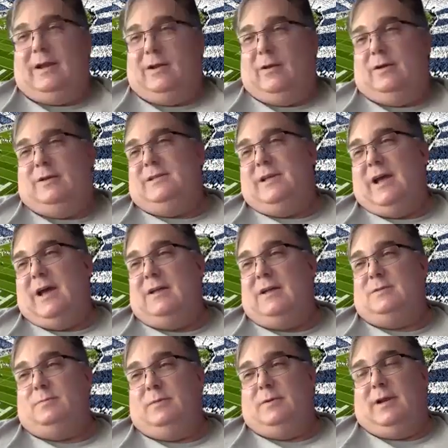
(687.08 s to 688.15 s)
you know his
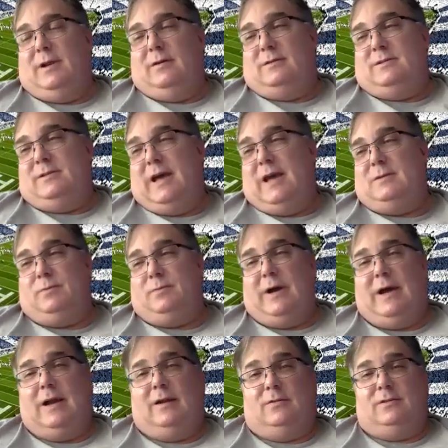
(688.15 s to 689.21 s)
dad's you know his dad probably
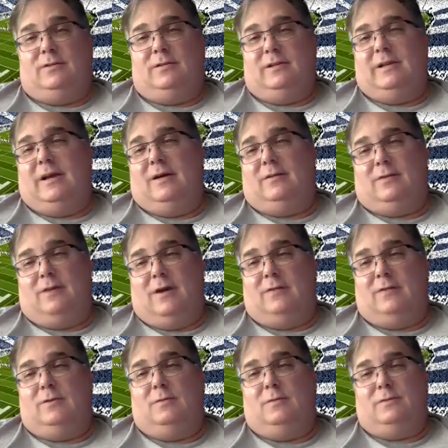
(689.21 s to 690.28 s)
had a little sit down talk
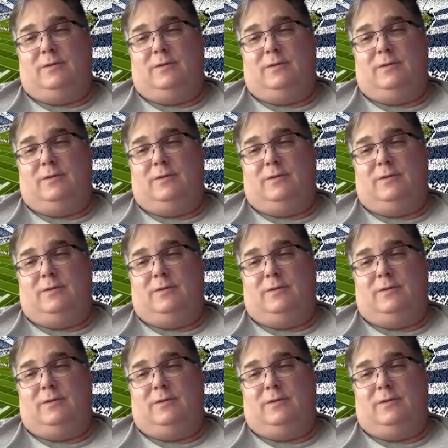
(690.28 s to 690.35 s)
to him.